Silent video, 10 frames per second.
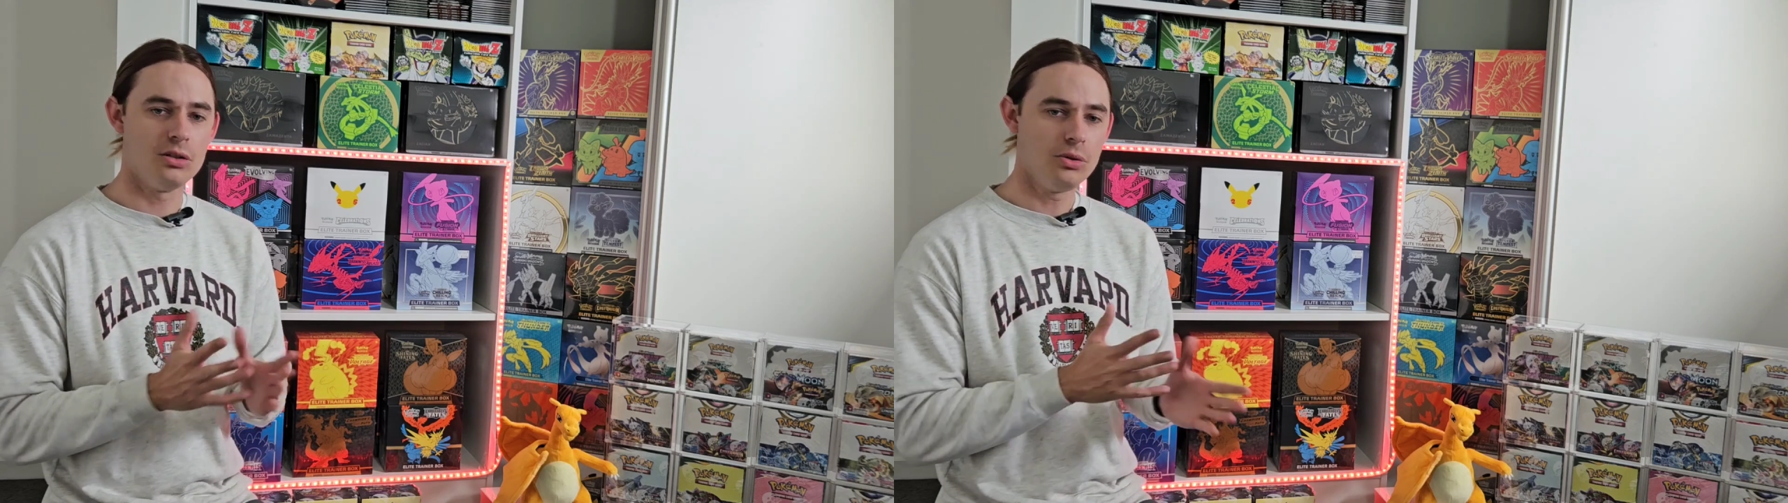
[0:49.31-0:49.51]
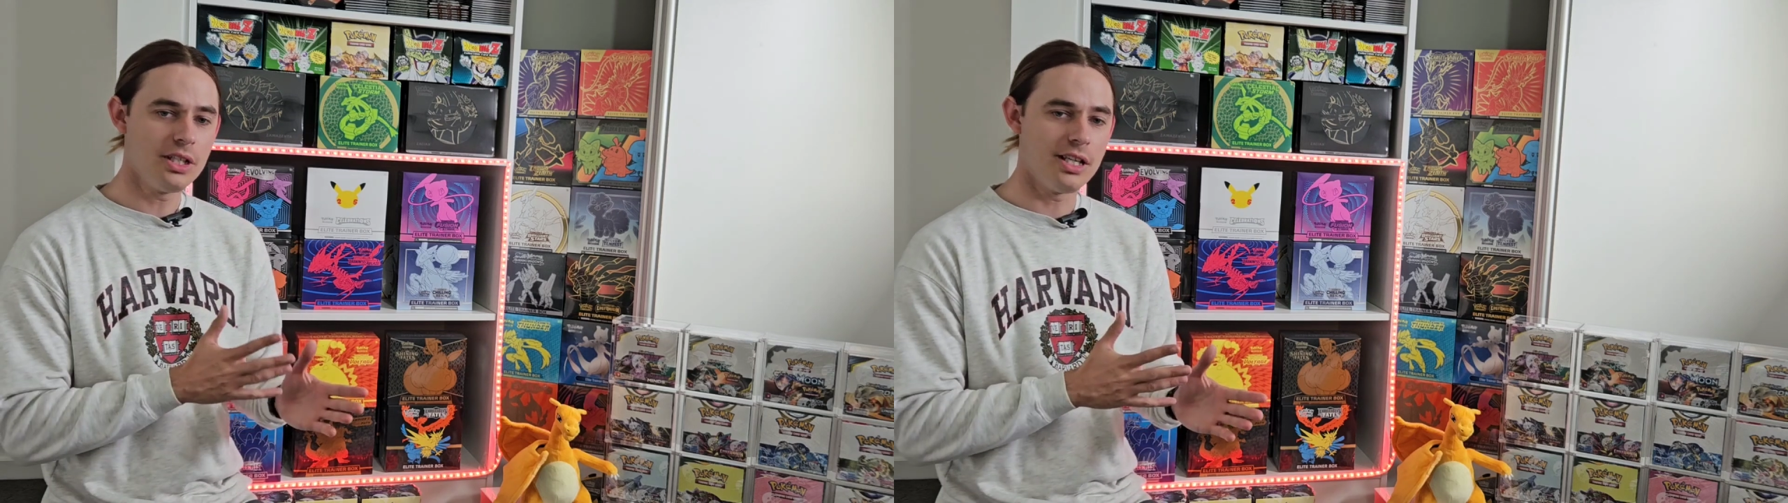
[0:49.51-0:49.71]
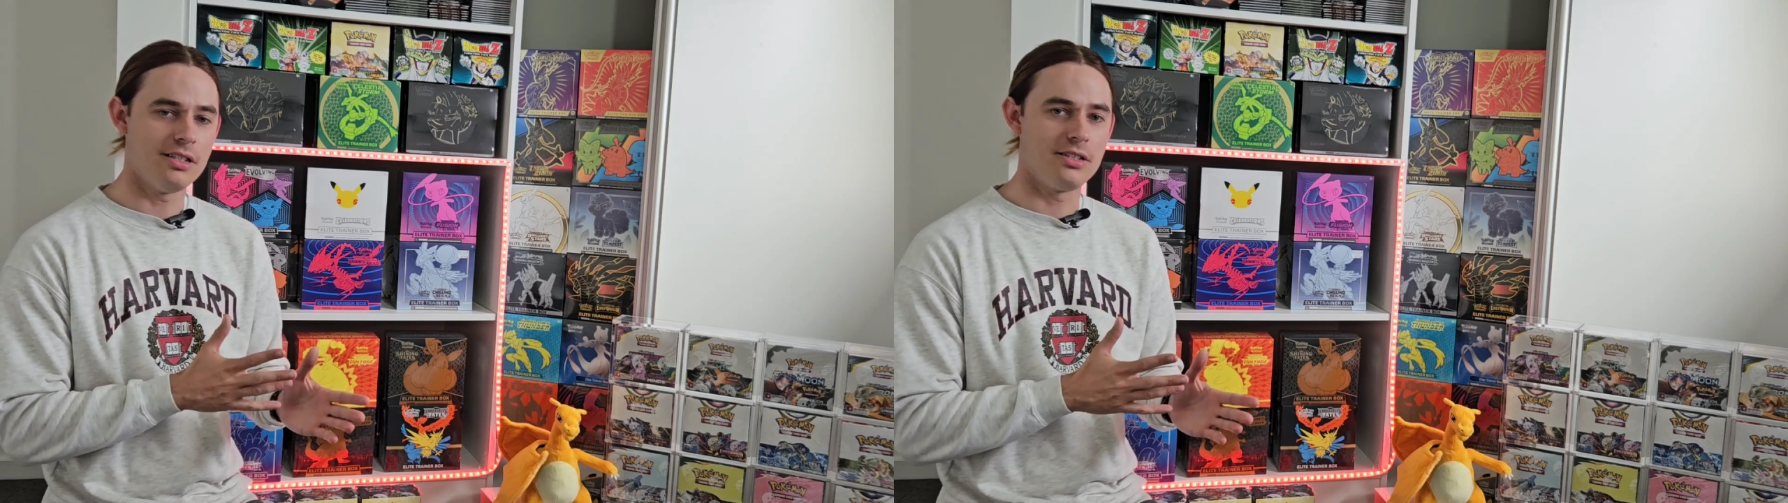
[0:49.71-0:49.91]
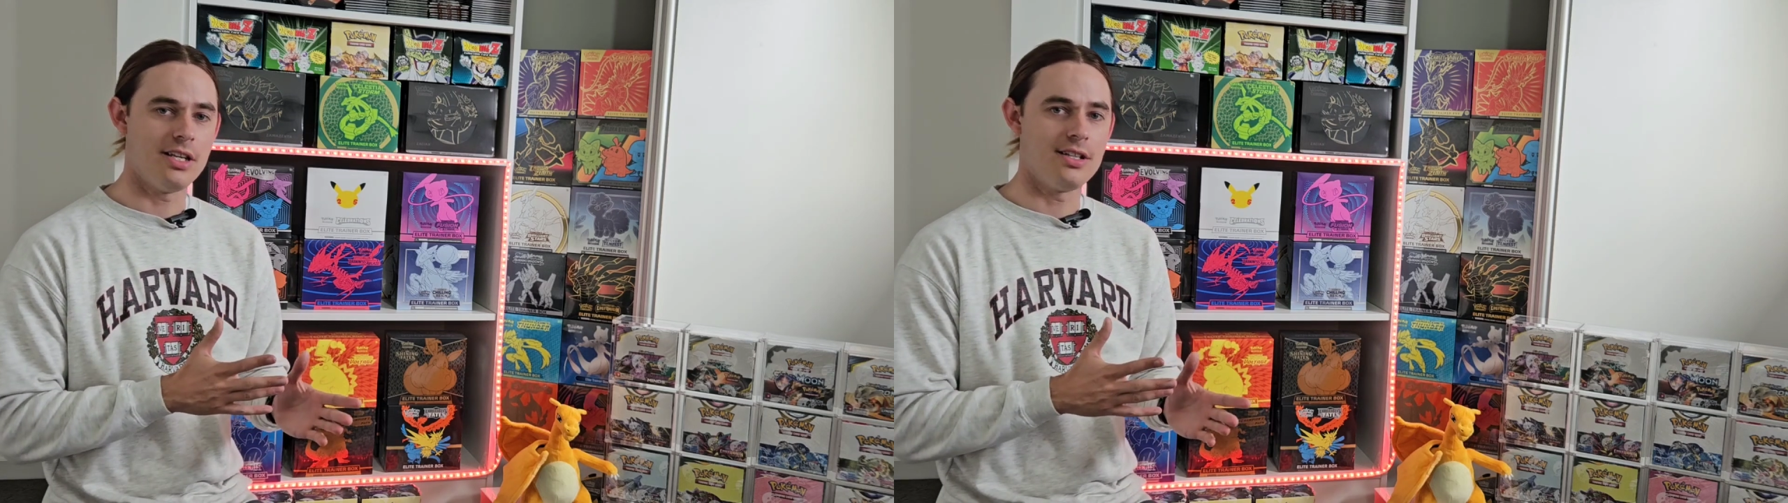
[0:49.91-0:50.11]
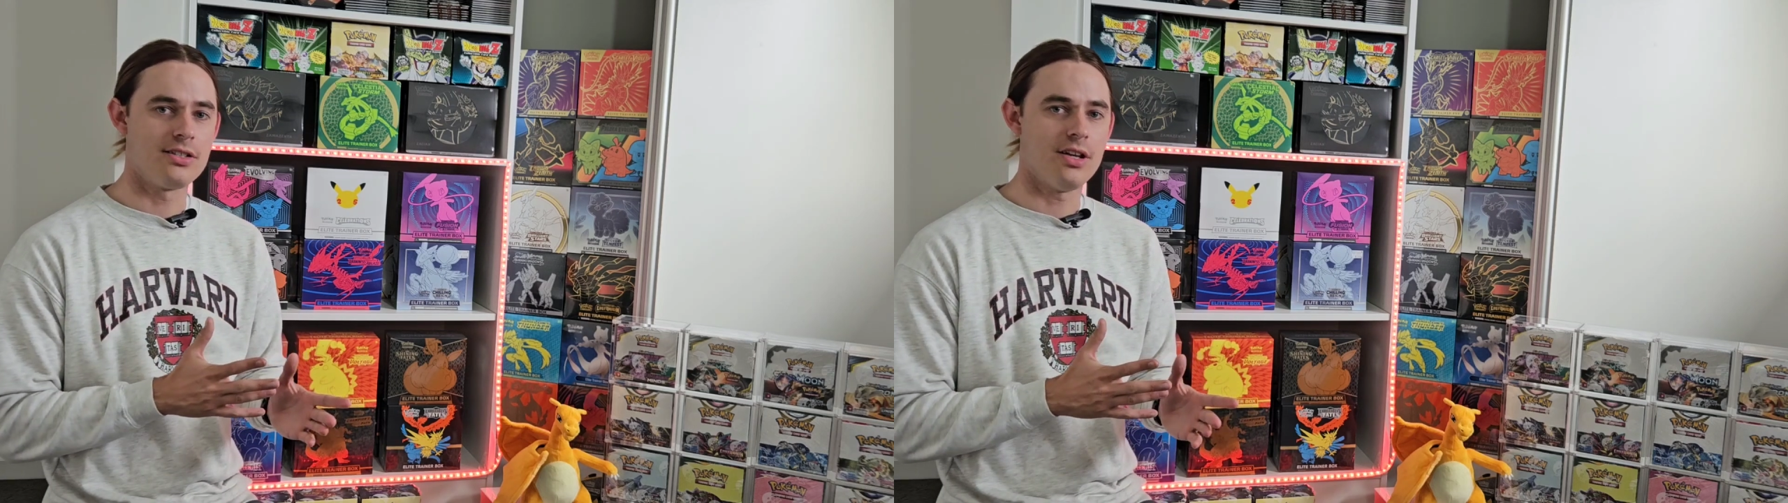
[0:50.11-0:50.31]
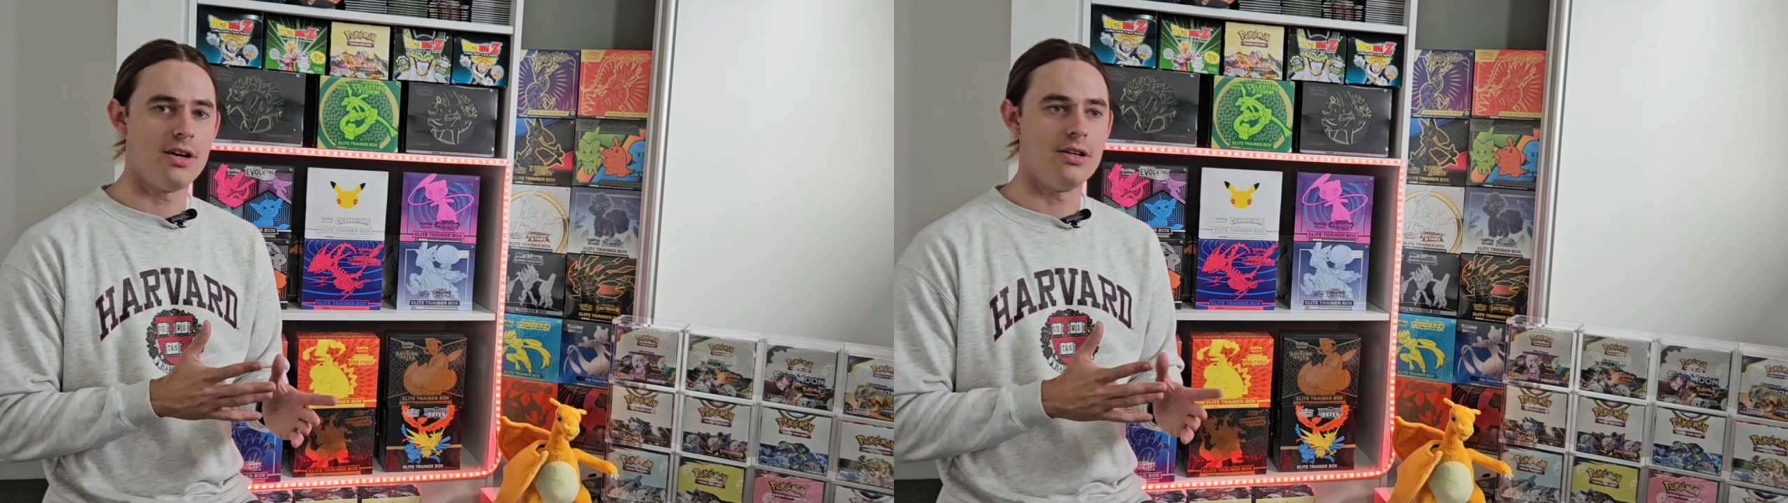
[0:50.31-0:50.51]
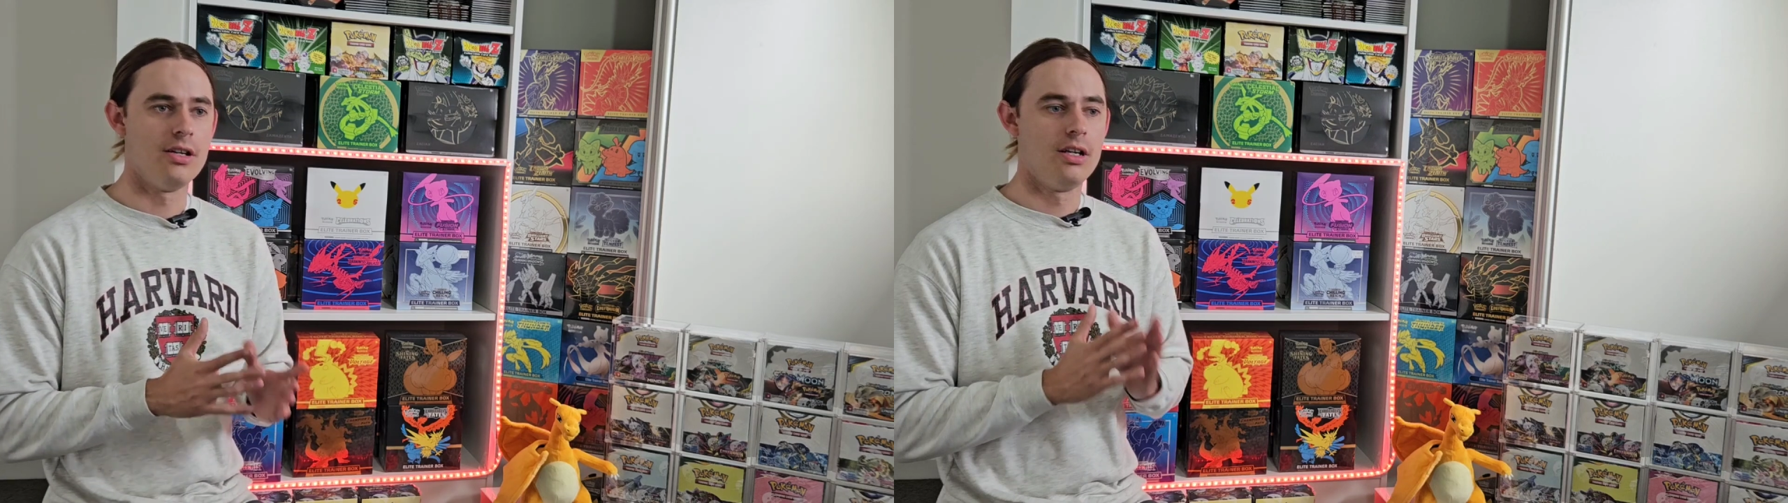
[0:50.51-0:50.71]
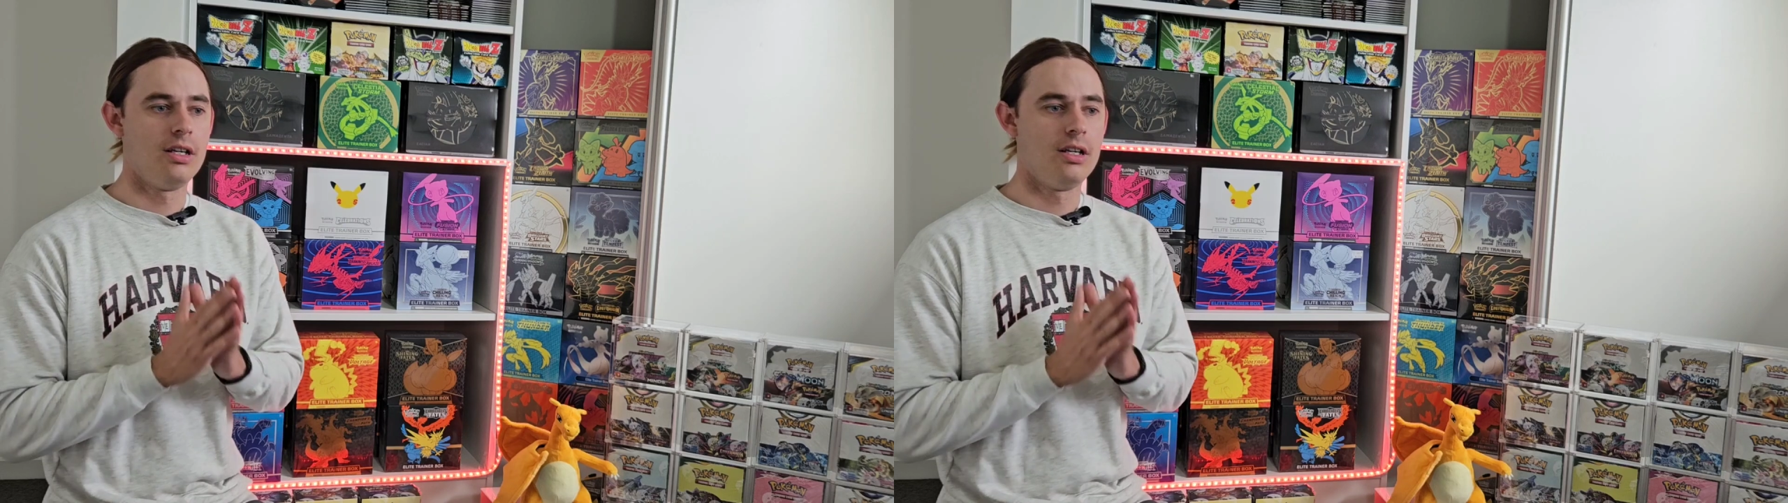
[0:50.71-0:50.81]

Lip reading: looking at the sets, though,